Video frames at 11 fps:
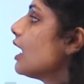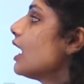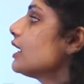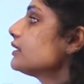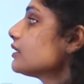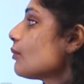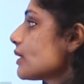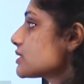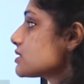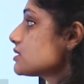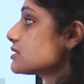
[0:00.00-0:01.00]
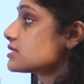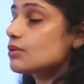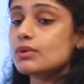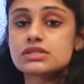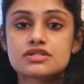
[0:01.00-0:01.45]
Another question, this is
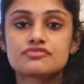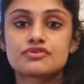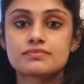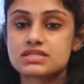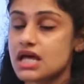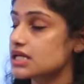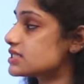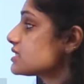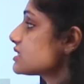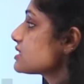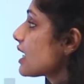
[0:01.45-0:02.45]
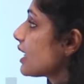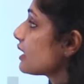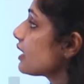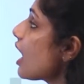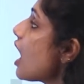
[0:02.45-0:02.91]
a question from statistics
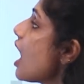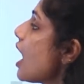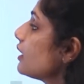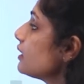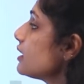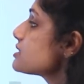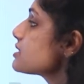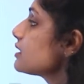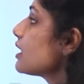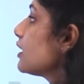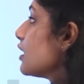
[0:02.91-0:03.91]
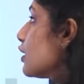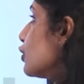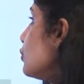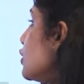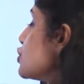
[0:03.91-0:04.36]
area, and you can see that here
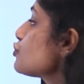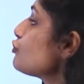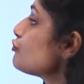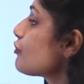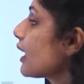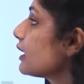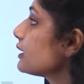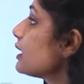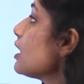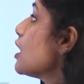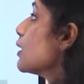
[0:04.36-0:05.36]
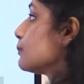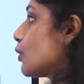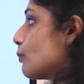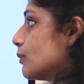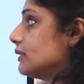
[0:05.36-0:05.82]
you need to find the
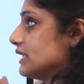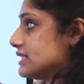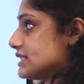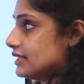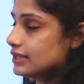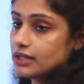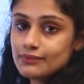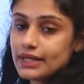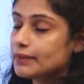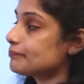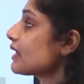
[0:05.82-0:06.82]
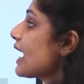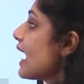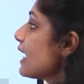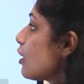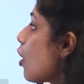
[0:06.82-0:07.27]
probability. Okay.
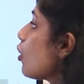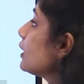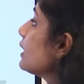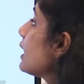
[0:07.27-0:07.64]
A coin